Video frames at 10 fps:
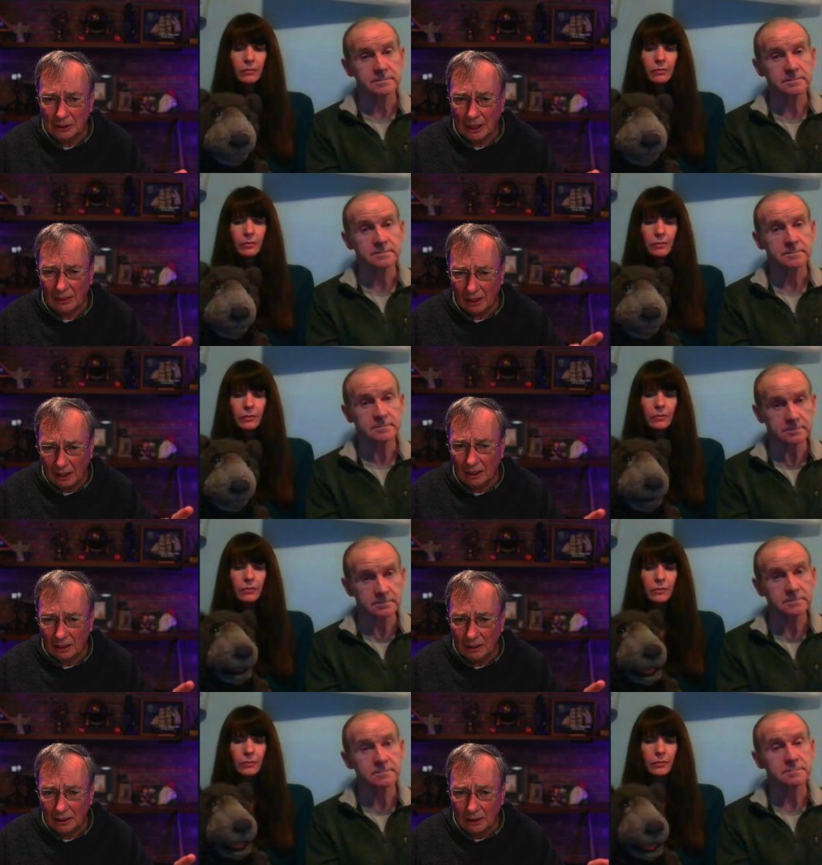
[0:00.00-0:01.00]
Speaker 1: I think.
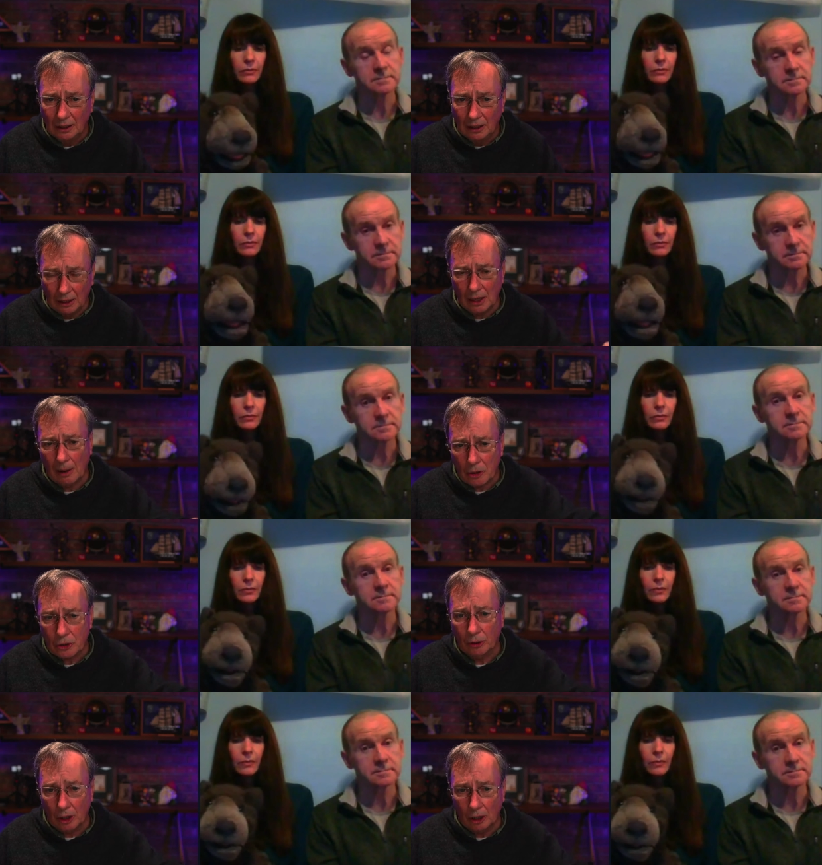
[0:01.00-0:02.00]
And then I'm
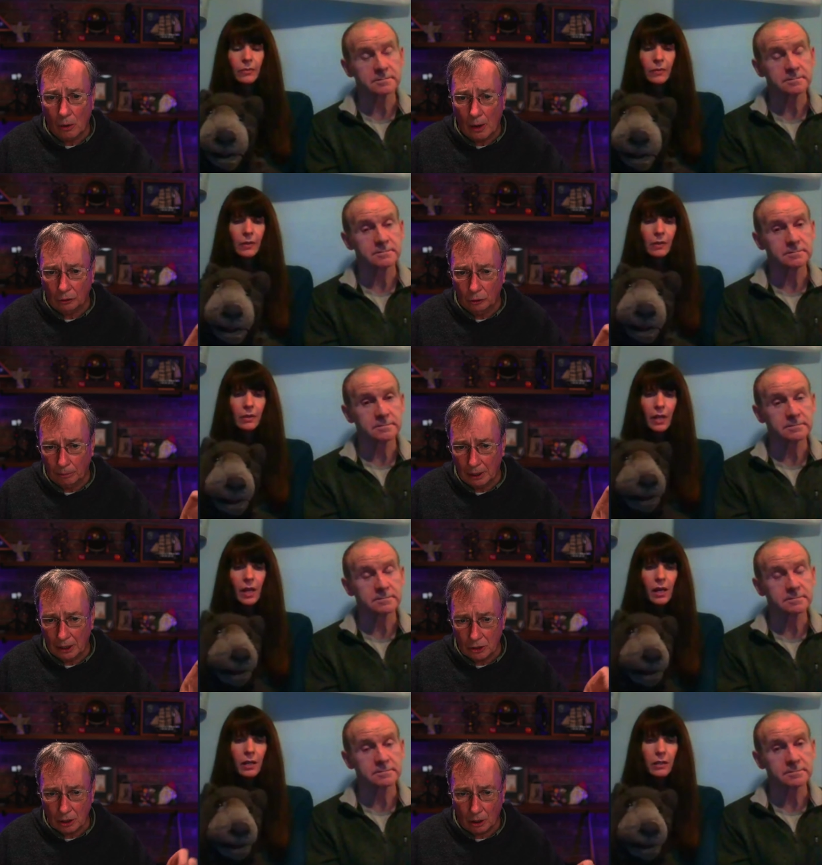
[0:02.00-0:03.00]
also going to go out to a
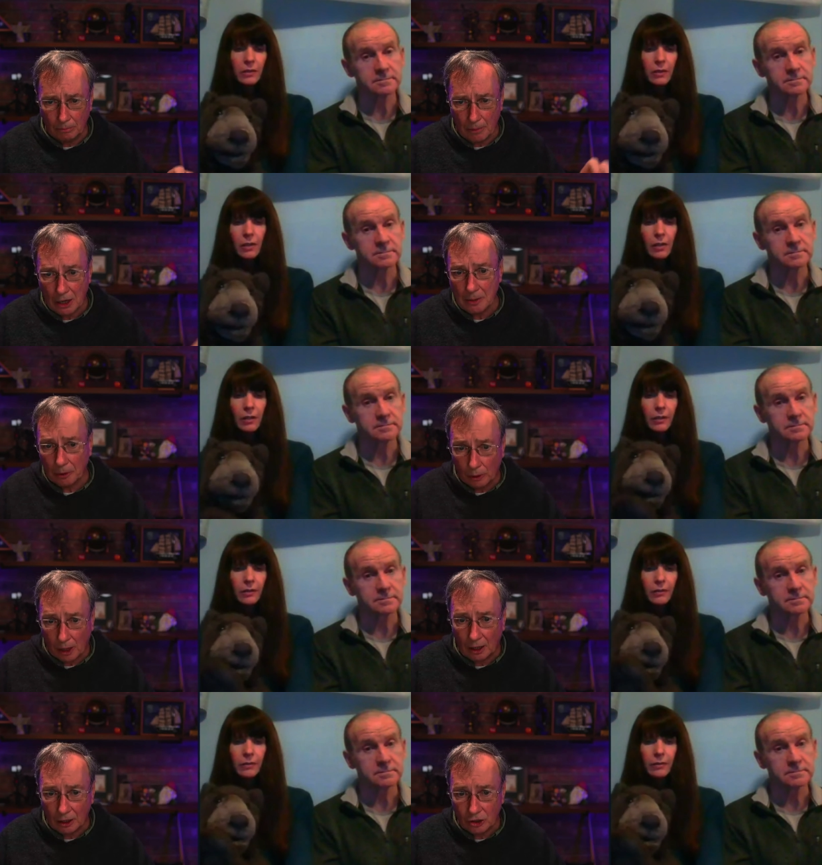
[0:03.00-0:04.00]
place called Monument
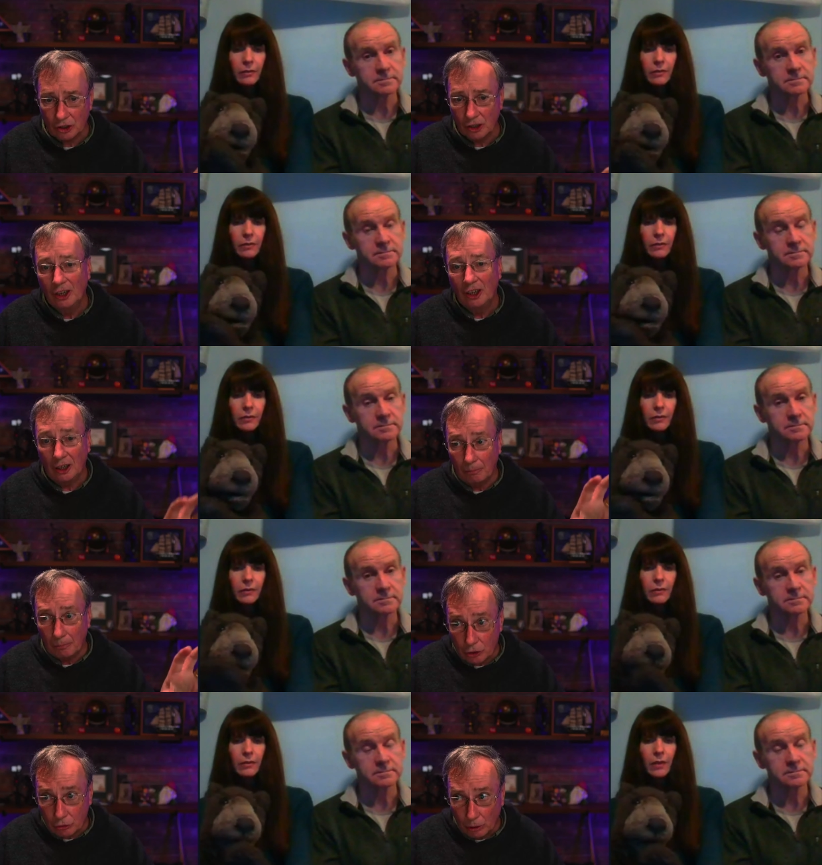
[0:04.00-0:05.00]
Rocks, and
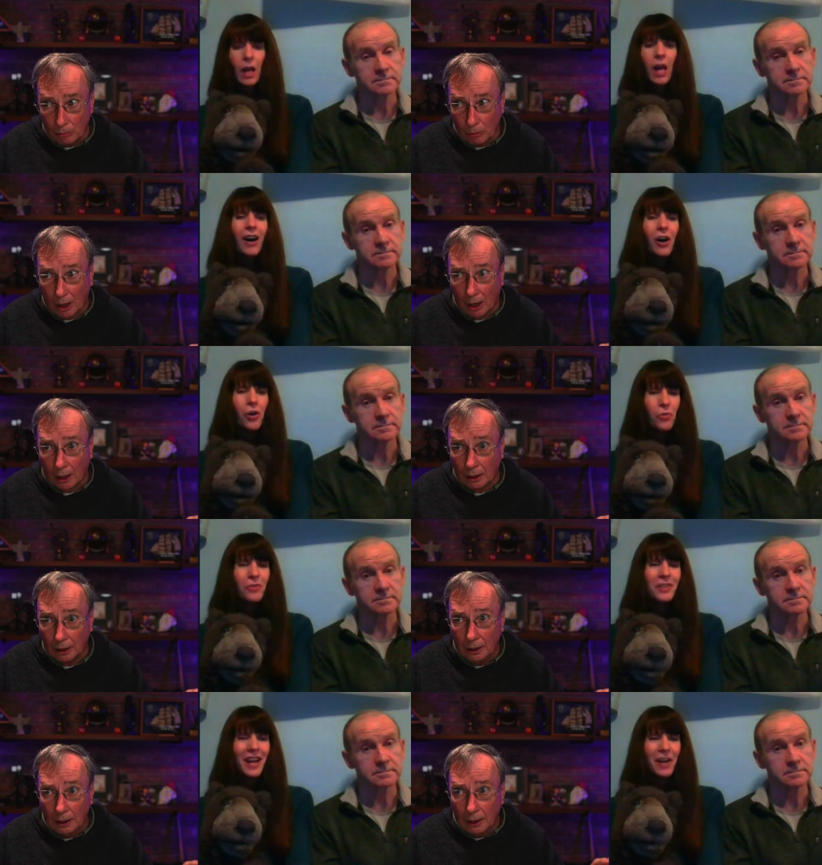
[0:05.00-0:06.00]
Mushroom Rock. Oh,
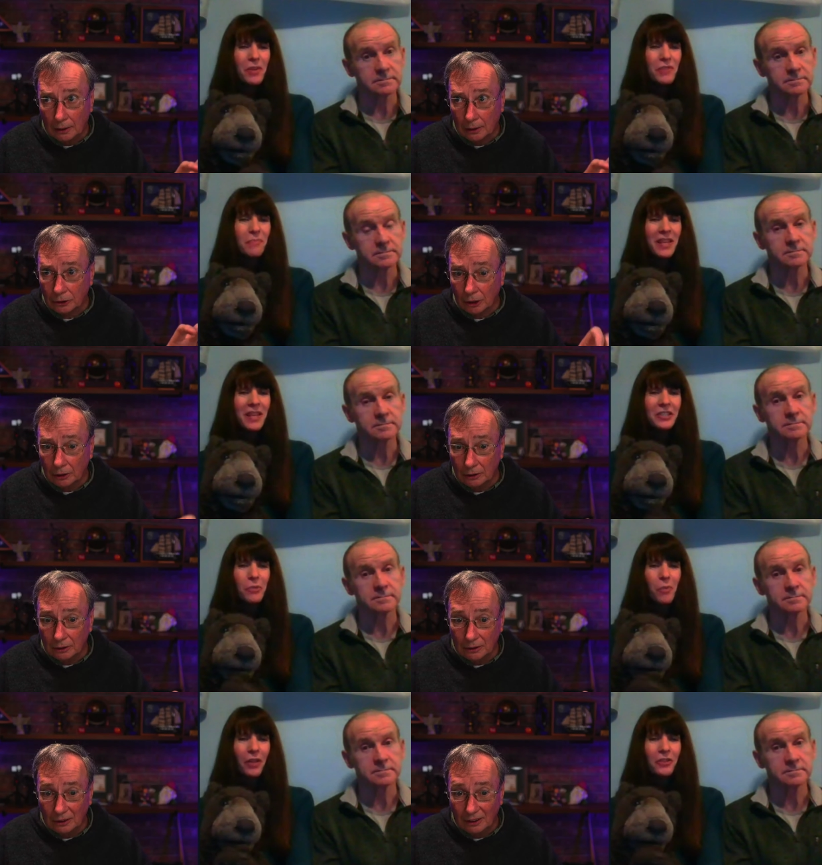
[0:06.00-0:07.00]
Speaker 2: yeah, we've been to
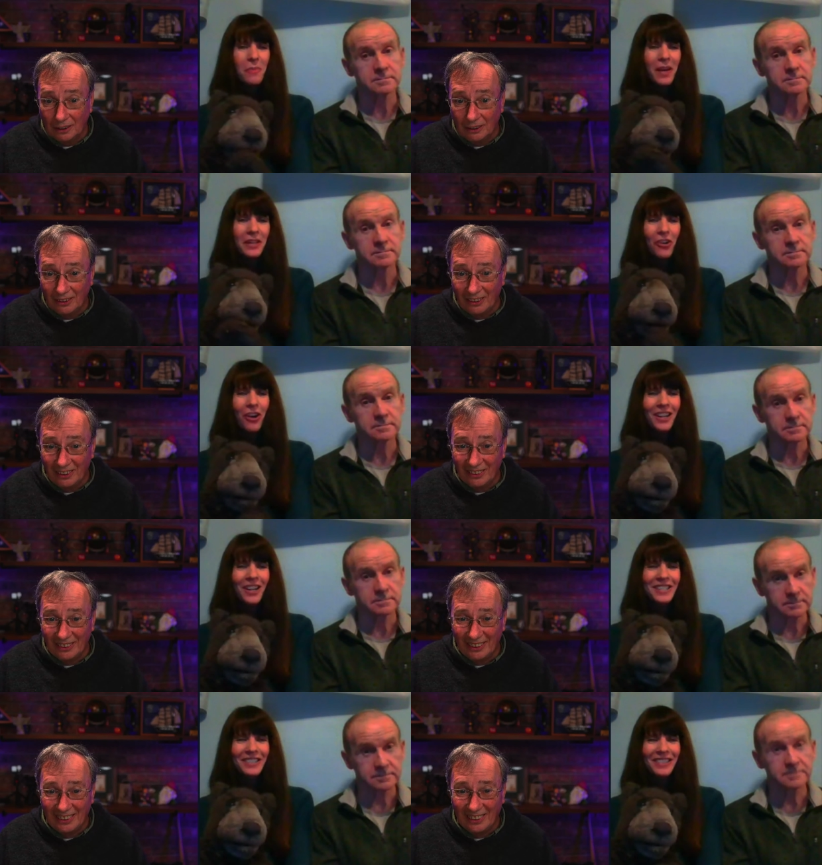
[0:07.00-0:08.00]
Monument
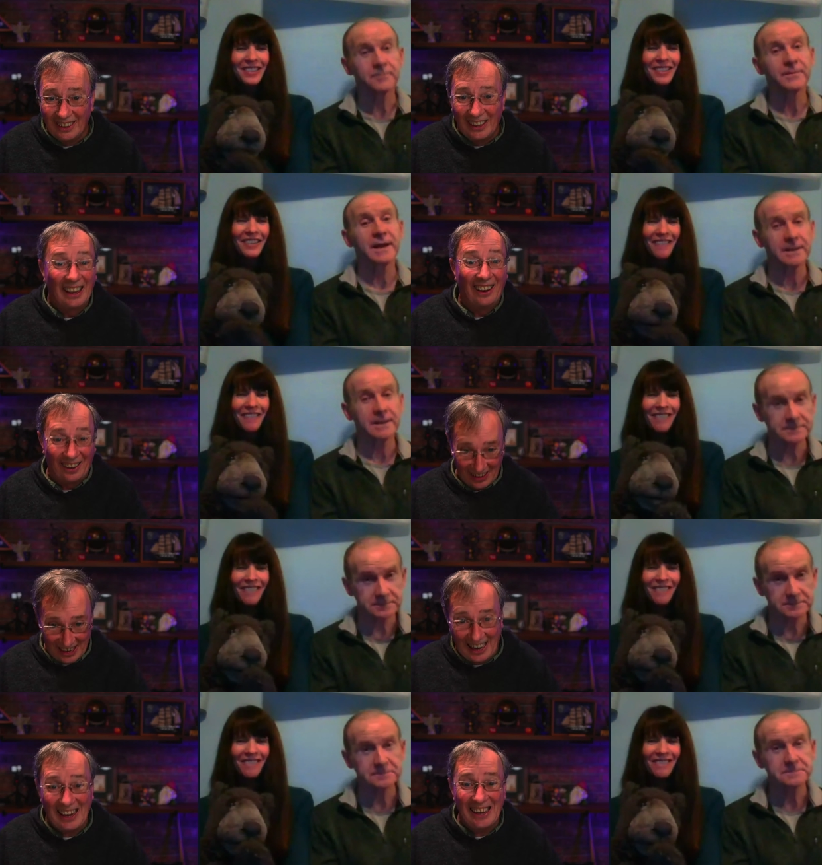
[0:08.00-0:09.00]
Rocks.
Speaker 1: Yeah.
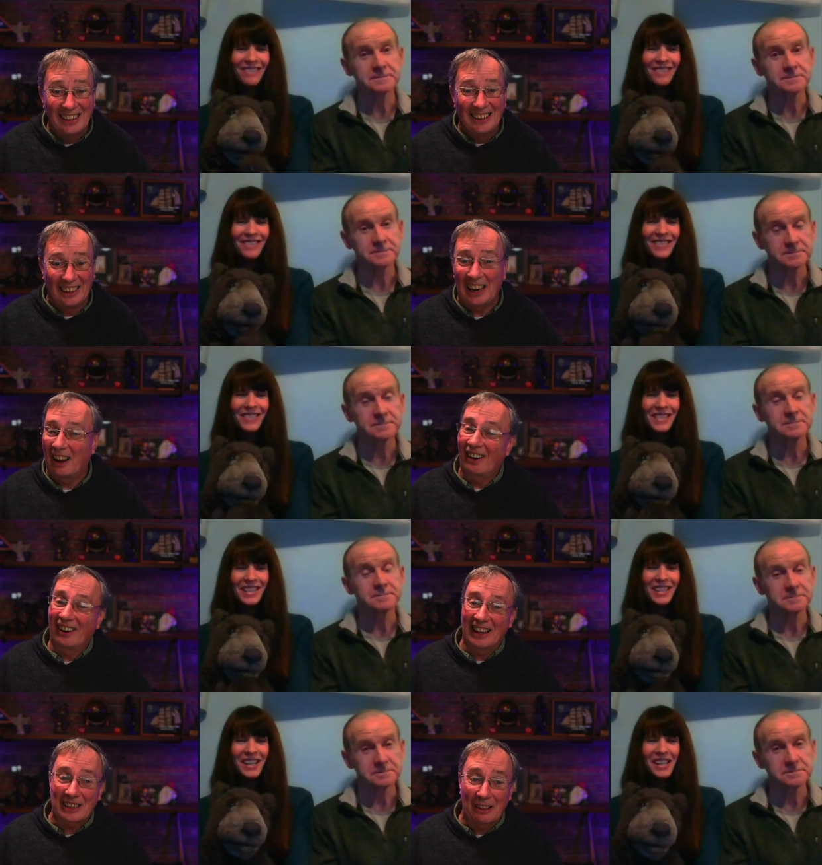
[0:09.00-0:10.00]
Okay. Yeah,
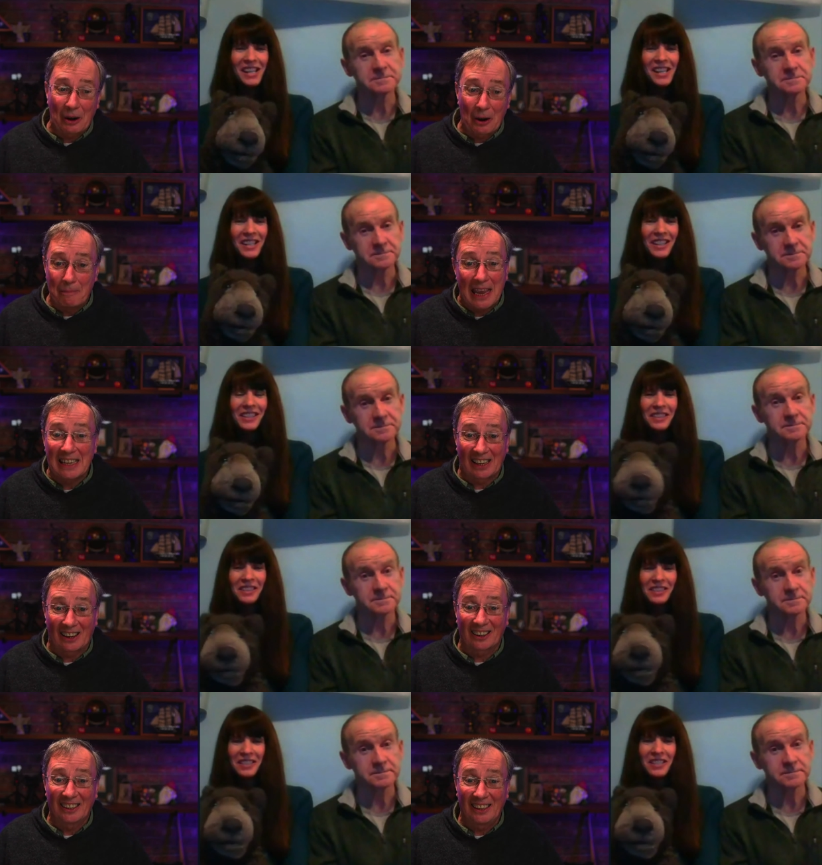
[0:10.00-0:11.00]
they're amazing,
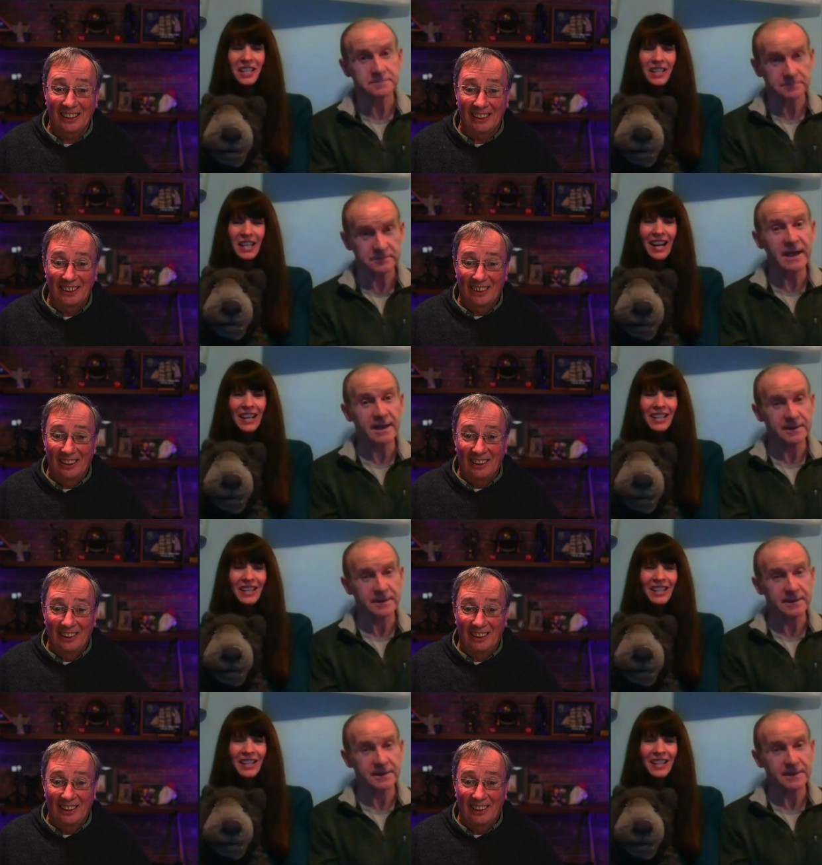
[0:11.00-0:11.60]
aren't they? Yeah,